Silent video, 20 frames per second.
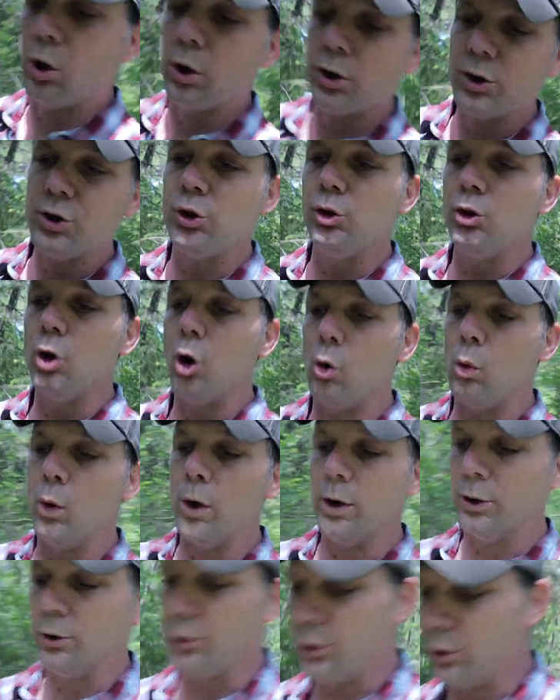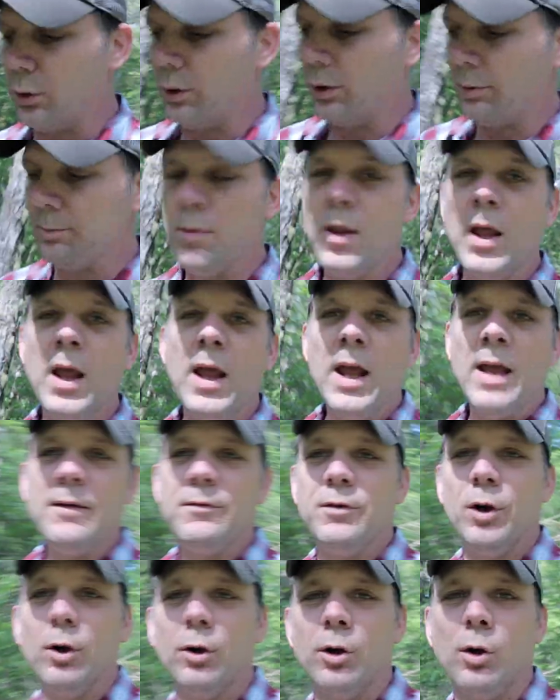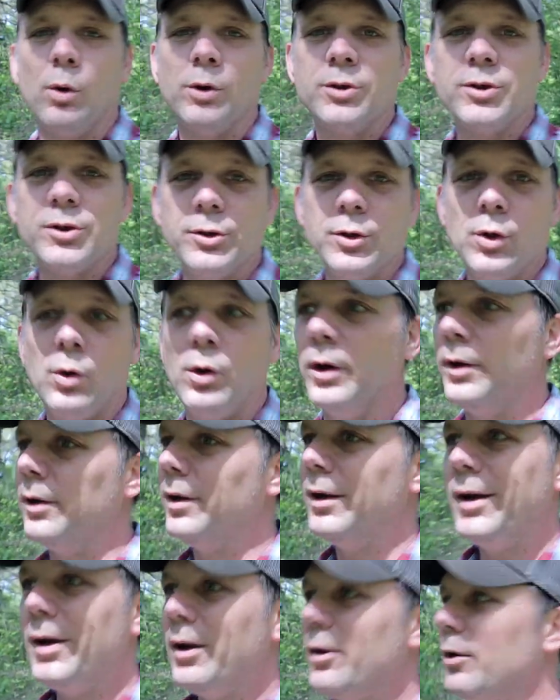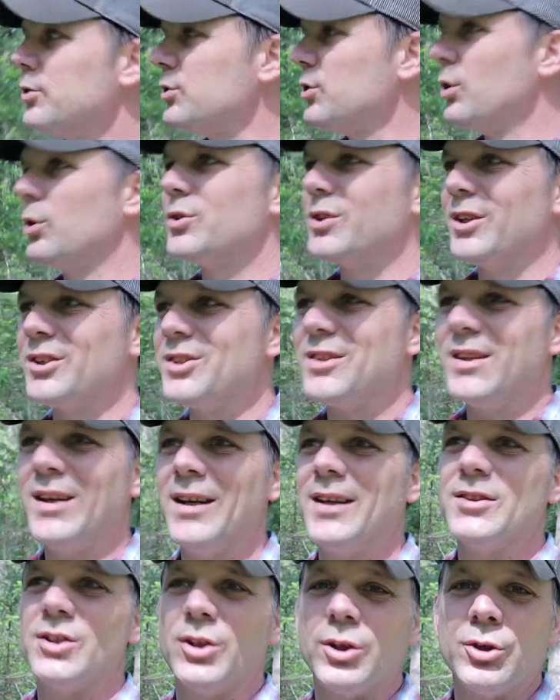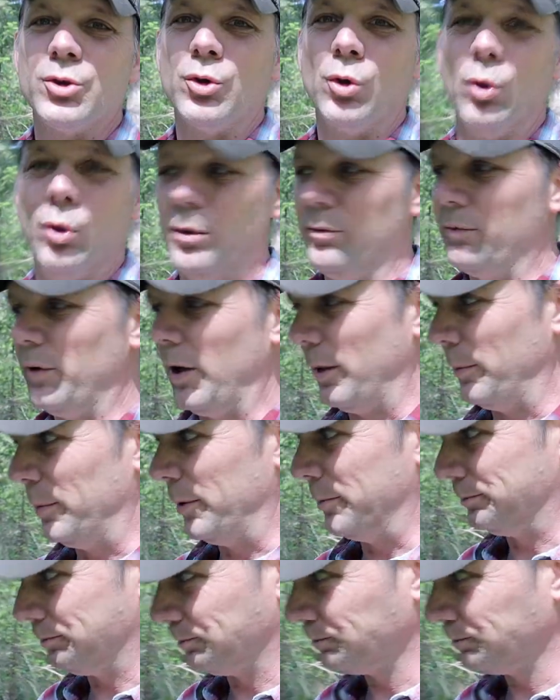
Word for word: long as you know what you're doing. If you don't know what you're doing, there's no such thing as a controlled environment.